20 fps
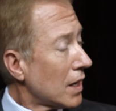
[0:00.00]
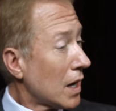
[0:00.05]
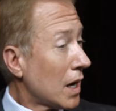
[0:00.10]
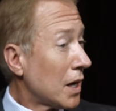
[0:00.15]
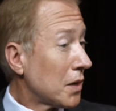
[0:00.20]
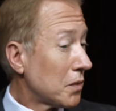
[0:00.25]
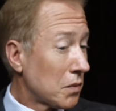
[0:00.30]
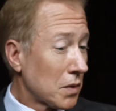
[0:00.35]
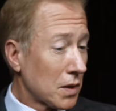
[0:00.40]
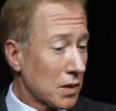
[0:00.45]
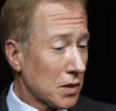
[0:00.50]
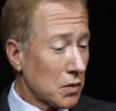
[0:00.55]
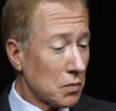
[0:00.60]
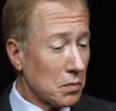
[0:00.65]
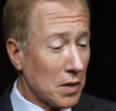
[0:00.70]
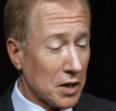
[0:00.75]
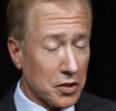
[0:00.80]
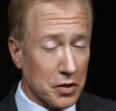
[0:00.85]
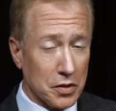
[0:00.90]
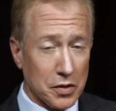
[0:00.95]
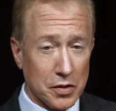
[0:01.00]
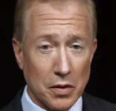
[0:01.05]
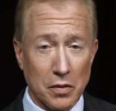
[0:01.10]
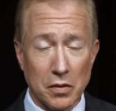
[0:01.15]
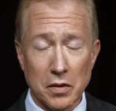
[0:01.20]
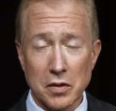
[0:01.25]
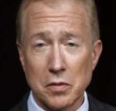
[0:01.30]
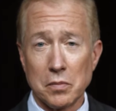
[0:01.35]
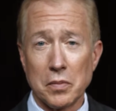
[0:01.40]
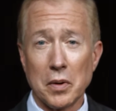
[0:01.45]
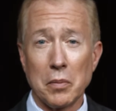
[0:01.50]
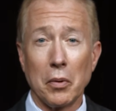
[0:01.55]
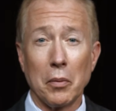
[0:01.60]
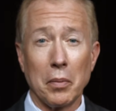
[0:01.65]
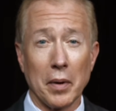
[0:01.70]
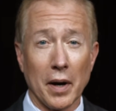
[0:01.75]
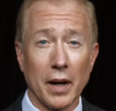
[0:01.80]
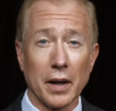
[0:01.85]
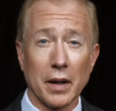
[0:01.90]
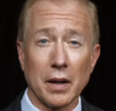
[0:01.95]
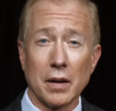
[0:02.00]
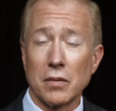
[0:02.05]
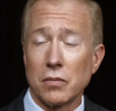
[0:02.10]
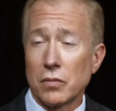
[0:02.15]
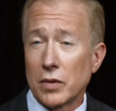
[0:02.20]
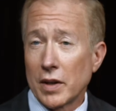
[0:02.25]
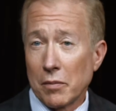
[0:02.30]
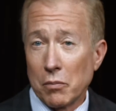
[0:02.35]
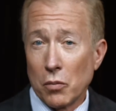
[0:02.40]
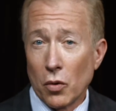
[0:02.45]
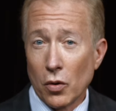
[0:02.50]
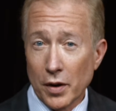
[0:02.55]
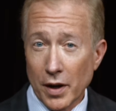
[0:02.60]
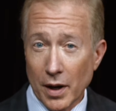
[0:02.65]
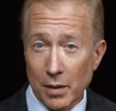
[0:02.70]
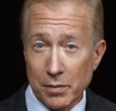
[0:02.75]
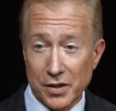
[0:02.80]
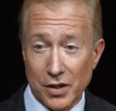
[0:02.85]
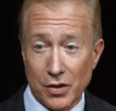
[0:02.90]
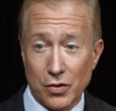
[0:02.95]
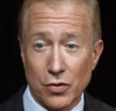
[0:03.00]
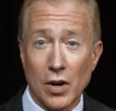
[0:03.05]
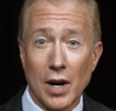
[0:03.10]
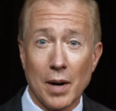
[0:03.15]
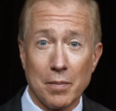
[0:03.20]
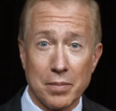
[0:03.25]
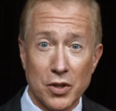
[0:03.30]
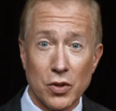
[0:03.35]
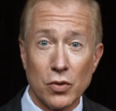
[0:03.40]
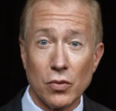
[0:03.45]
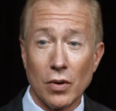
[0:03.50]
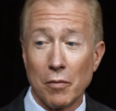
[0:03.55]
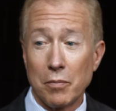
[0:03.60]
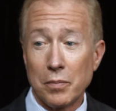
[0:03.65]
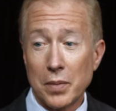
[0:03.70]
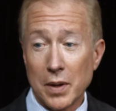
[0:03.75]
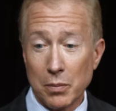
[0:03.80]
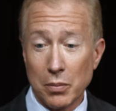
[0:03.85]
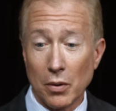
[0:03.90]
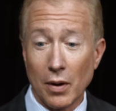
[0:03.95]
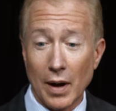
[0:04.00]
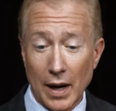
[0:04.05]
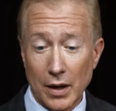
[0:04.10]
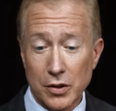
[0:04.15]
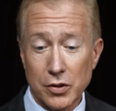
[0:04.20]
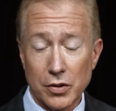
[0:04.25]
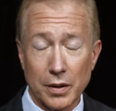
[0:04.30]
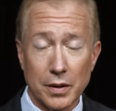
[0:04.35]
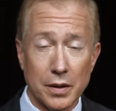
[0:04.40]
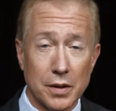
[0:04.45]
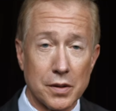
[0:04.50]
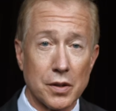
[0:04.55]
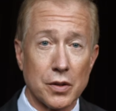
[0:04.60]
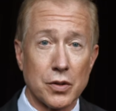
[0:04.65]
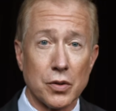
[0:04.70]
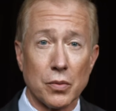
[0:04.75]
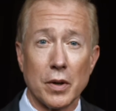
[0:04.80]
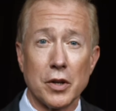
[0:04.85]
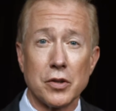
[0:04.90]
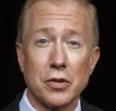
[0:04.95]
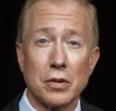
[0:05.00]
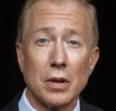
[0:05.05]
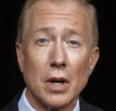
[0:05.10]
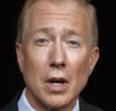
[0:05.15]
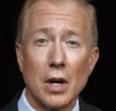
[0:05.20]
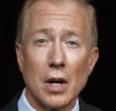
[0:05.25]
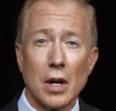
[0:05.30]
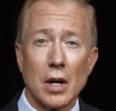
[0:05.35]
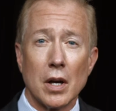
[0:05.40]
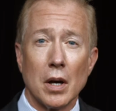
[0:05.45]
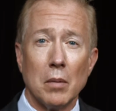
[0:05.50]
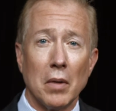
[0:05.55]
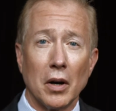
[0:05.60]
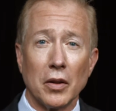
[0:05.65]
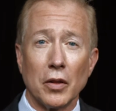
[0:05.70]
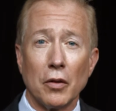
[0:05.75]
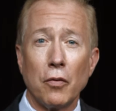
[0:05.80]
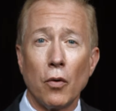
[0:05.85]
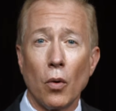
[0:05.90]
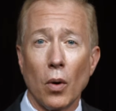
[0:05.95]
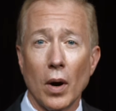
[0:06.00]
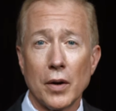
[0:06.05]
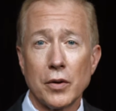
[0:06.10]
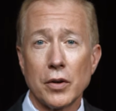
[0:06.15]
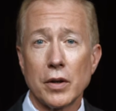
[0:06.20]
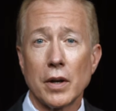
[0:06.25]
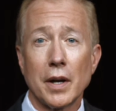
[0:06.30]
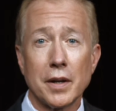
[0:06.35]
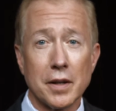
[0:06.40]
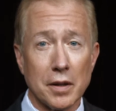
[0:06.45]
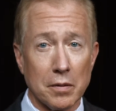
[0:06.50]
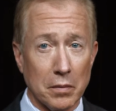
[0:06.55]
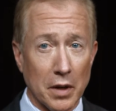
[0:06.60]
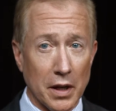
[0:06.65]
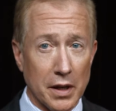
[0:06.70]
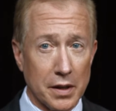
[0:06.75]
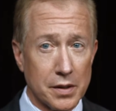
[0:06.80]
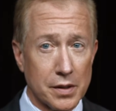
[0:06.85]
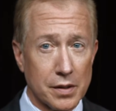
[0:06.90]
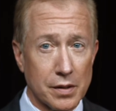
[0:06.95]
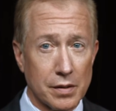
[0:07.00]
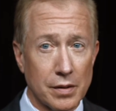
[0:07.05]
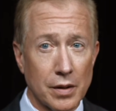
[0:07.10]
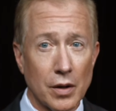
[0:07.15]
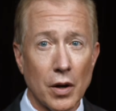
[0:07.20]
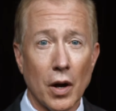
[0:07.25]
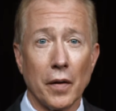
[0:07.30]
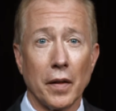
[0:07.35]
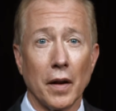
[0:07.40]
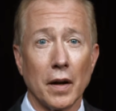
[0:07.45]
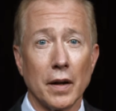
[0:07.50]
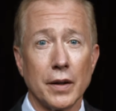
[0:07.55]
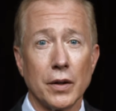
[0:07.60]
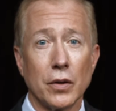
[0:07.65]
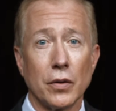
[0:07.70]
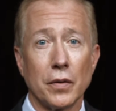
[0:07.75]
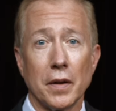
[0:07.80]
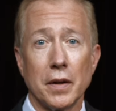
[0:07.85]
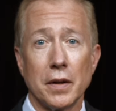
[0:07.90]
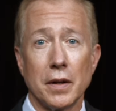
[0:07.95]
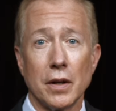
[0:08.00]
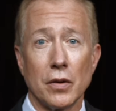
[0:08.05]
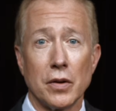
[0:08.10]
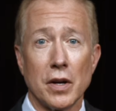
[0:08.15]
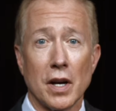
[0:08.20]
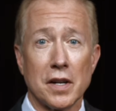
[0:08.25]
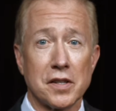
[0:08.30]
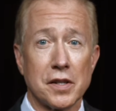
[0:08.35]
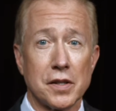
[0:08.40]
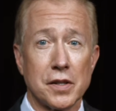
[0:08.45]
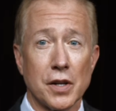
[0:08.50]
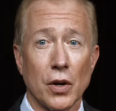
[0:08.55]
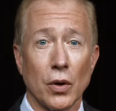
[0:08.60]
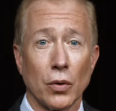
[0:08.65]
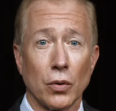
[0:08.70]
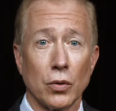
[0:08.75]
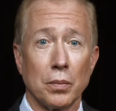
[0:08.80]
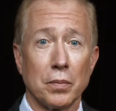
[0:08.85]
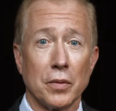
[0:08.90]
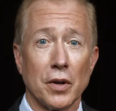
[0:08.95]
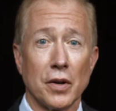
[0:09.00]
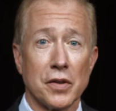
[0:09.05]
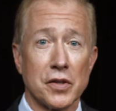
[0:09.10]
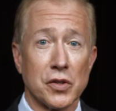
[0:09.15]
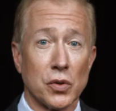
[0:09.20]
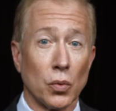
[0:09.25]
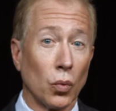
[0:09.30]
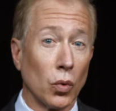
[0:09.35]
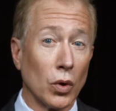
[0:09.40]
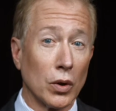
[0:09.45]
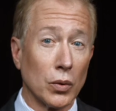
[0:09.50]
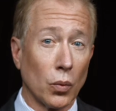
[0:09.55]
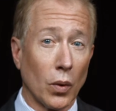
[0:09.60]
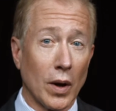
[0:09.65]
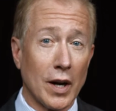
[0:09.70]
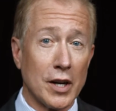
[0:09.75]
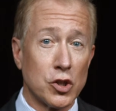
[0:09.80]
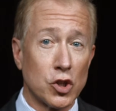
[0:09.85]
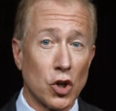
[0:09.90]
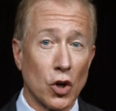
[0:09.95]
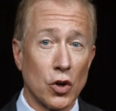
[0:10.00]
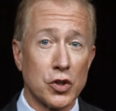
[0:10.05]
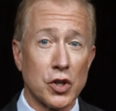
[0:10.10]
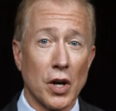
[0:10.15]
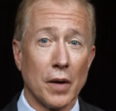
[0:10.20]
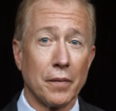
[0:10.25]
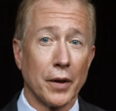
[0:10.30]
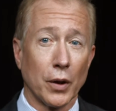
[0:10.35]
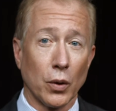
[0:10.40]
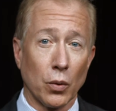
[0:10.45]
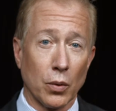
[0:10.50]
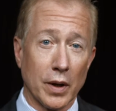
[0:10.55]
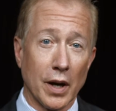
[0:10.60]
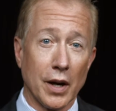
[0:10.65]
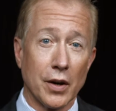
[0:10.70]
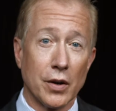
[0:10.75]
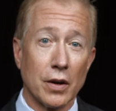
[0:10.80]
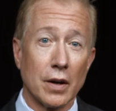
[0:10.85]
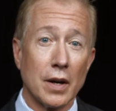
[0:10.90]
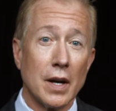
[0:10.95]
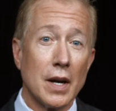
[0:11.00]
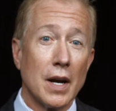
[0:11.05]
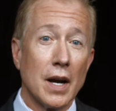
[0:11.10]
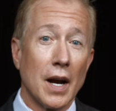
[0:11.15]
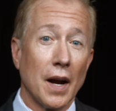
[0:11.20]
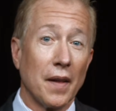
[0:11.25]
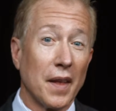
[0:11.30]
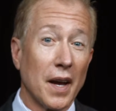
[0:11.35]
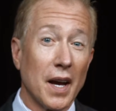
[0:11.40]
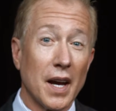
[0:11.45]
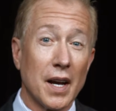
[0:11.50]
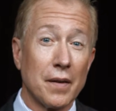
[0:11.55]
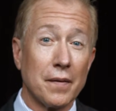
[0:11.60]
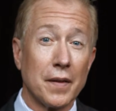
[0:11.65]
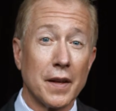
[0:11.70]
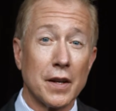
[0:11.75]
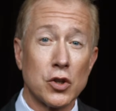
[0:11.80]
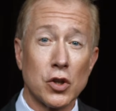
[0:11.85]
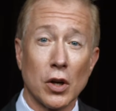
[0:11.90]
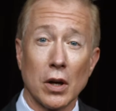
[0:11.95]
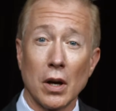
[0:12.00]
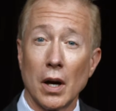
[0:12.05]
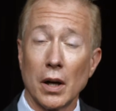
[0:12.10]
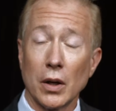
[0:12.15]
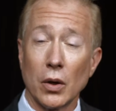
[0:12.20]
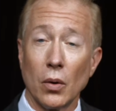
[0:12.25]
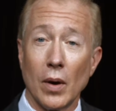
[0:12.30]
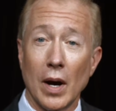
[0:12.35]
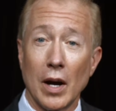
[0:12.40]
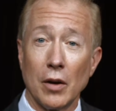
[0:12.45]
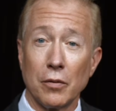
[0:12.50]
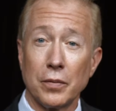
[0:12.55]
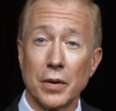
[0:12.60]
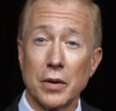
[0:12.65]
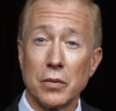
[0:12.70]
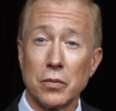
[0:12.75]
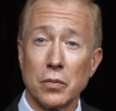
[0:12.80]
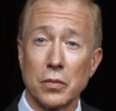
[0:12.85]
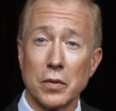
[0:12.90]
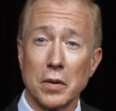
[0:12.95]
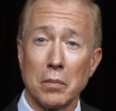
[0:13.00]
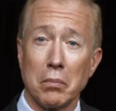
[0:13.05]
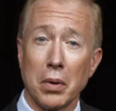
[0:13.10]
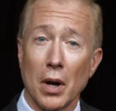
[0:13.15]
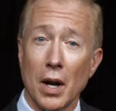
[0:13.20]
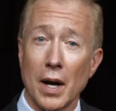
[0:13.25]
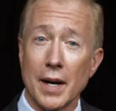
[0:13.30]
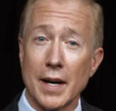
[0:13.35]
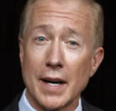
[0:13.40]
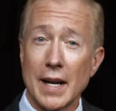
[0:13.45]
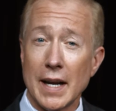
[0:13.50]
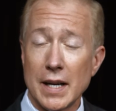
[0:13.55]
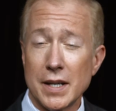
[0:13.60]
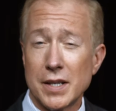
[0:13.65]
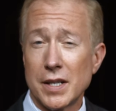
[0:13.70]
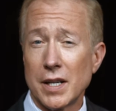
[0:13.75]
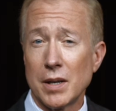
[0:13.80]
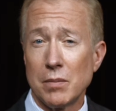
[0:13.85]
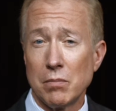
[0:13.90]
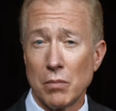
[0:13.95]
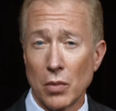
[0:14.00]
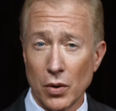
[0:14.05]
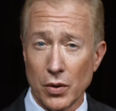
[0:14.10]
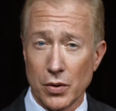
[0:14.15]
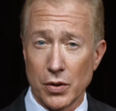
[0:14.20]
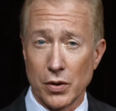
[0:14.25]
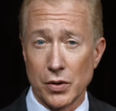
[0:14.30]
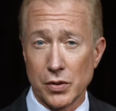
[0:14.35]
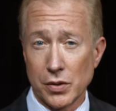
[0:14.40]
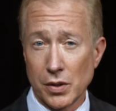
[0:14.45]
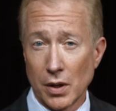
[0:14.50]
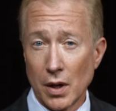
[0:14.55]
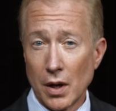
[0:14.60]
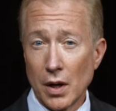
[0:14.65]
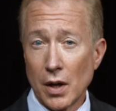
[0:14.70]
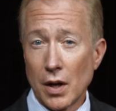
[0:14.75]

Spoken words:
And you mentioned some people, but we have more names to drop, too, of people actually in this situation. Among the 400-odd inmates are the leader of the neo-Nazi terror group known as the Worldwide Church of the Creator, and the head of the Chicago outfit that plotted 18 murders.